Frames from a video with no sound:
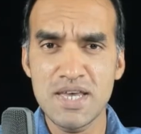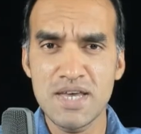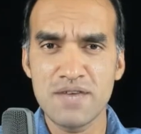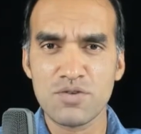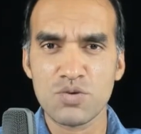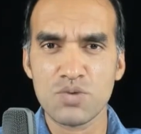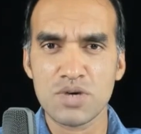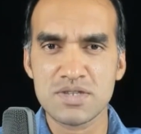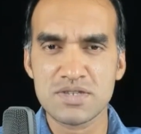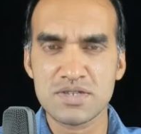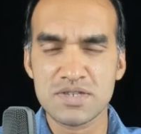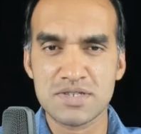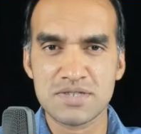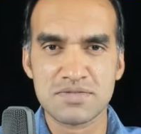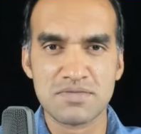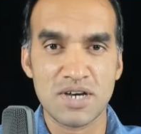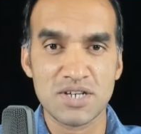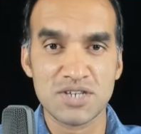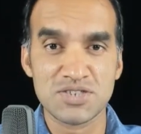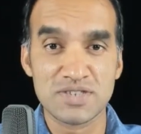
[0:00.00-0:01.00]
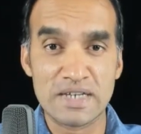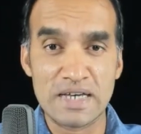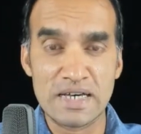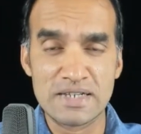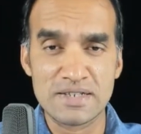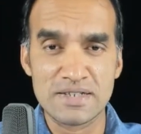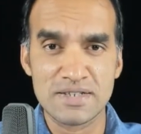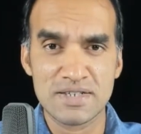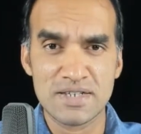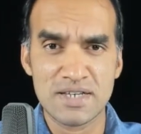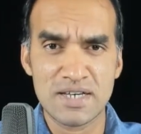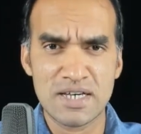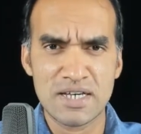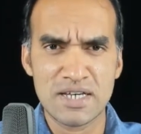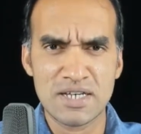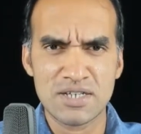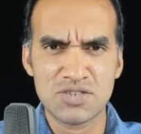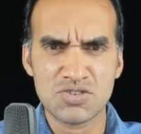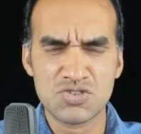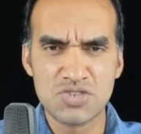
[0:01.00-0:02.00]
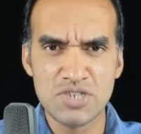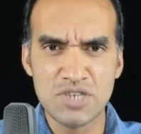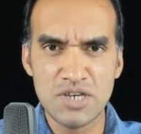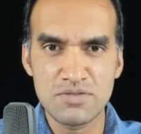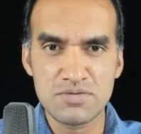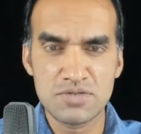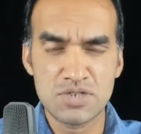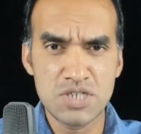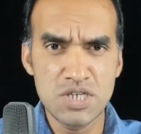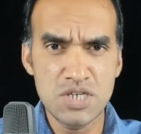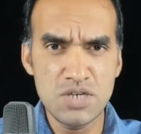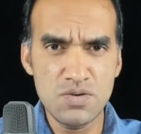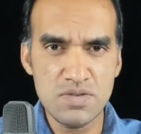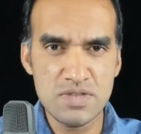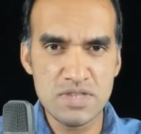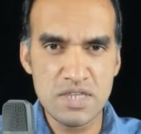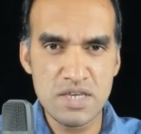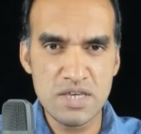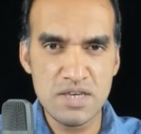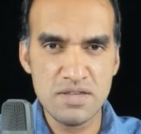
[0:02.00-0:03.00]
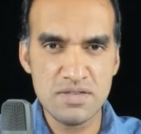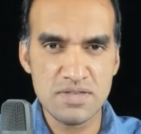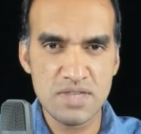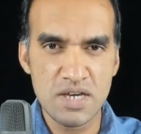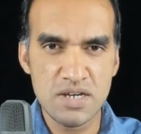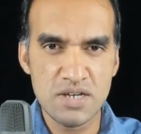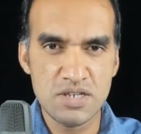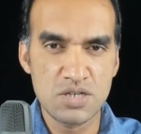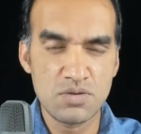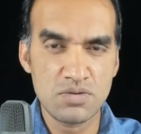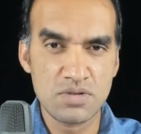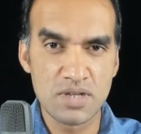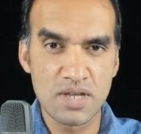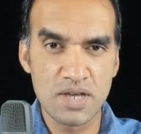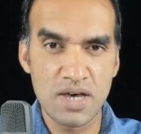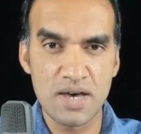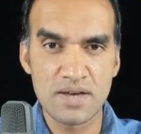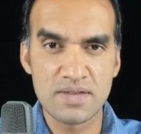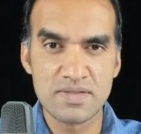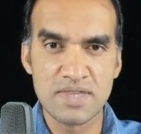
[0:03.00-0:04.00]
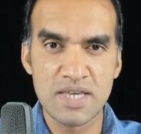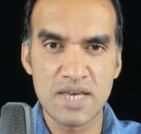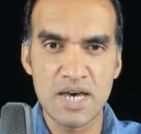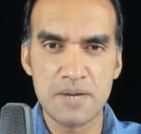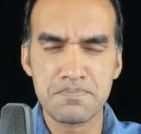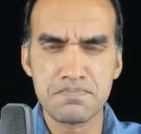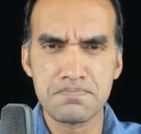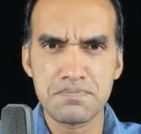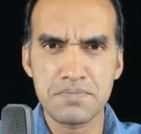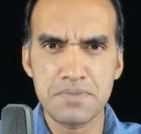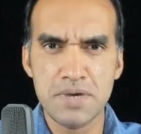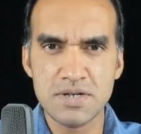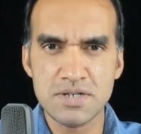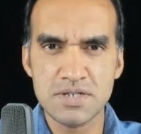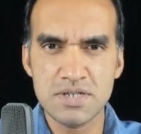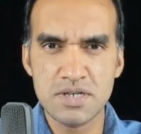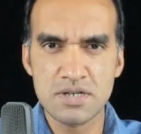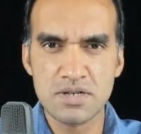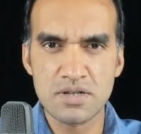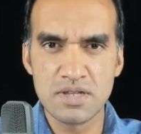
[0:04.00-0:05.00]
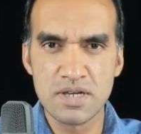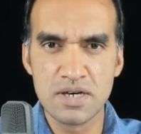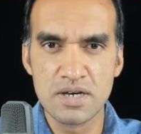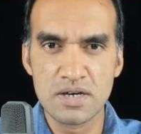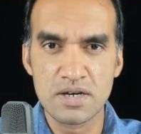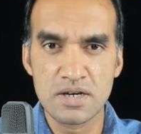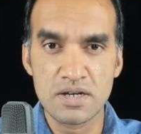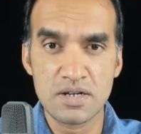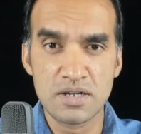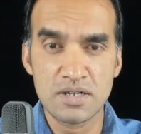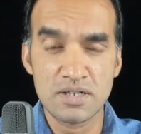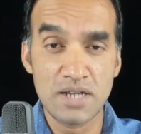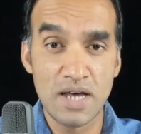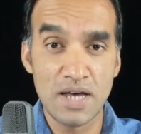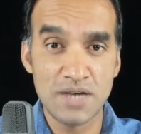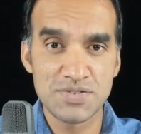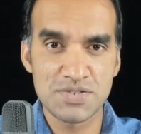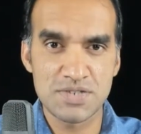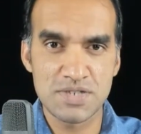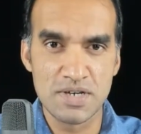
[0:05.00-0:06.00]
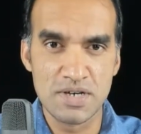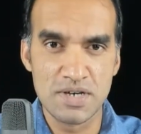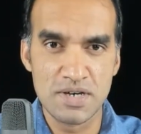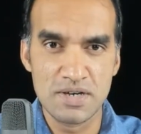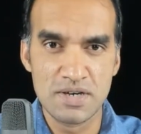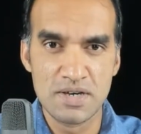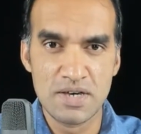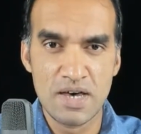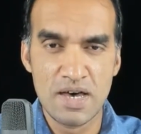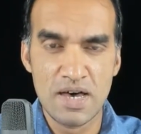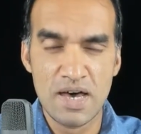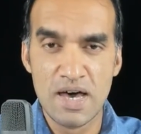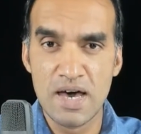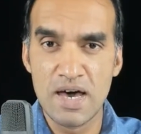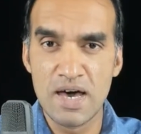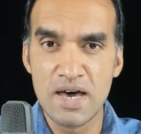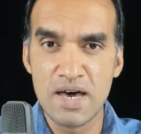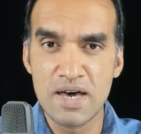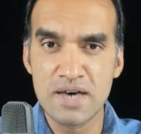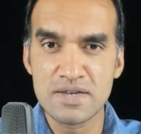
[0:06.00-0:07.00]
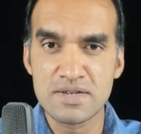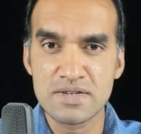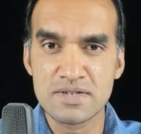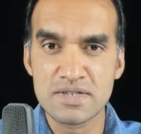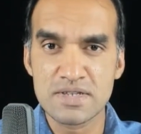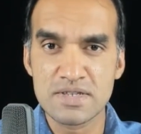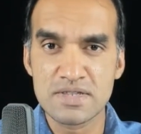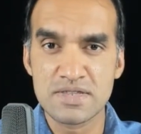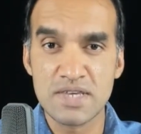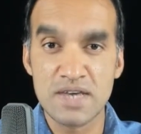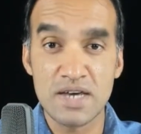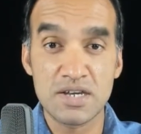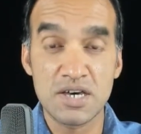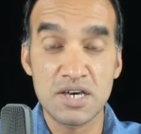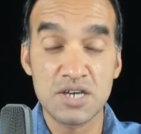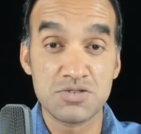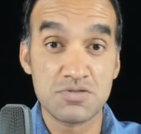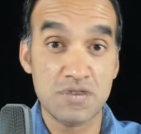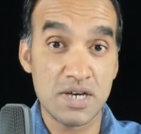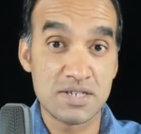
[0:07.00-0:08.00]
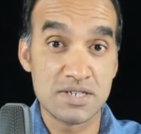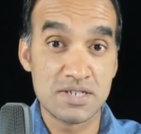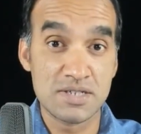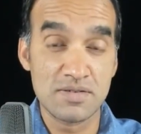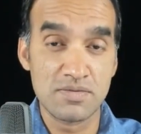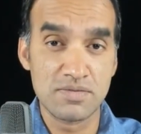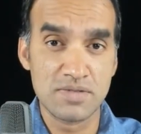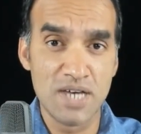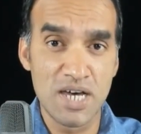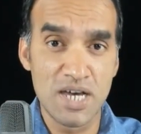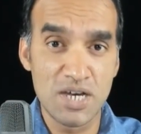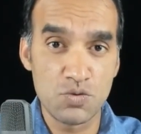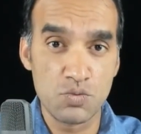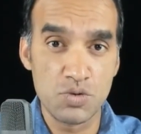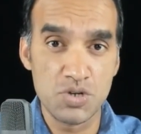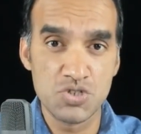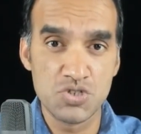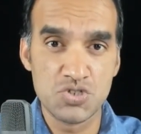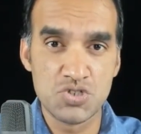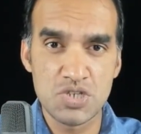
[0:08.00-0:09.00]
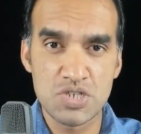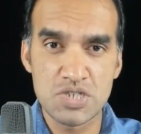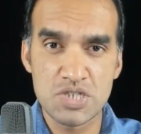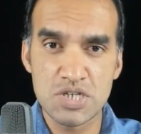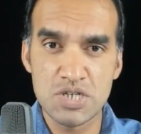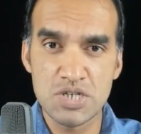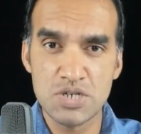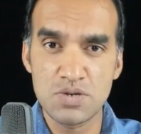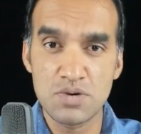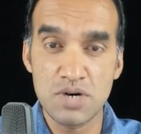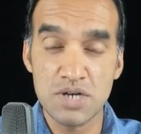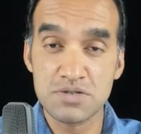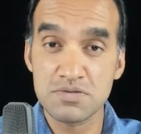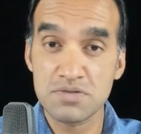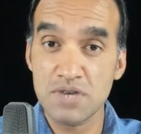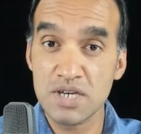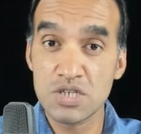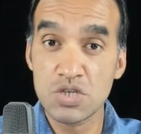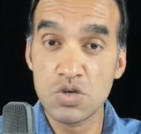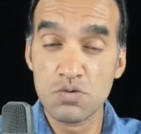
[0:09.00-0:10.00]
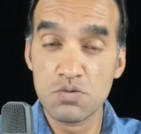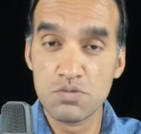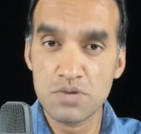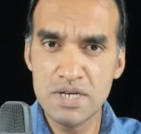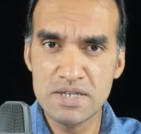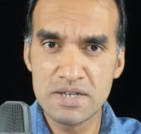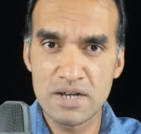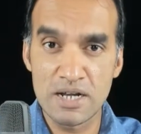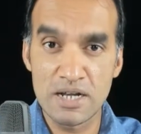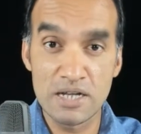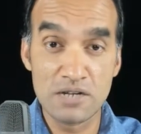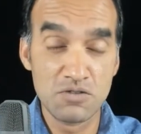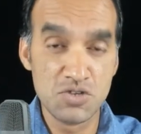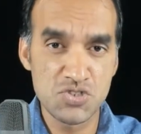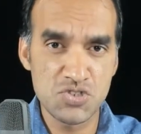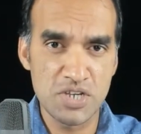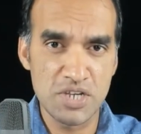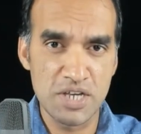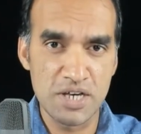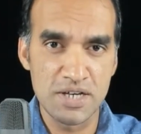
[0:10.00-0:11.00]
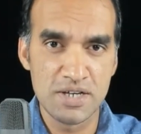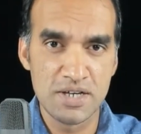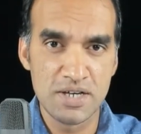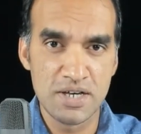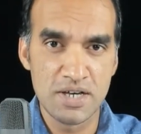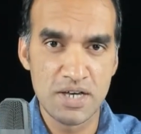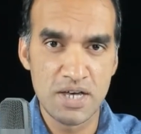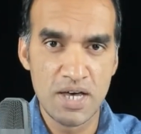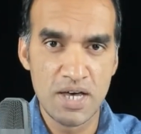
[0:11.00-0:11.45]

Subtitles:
Hey everyone, this is Rashid again. So, do you think that you lack that particular luster and that attractive language to attract your reader and listener?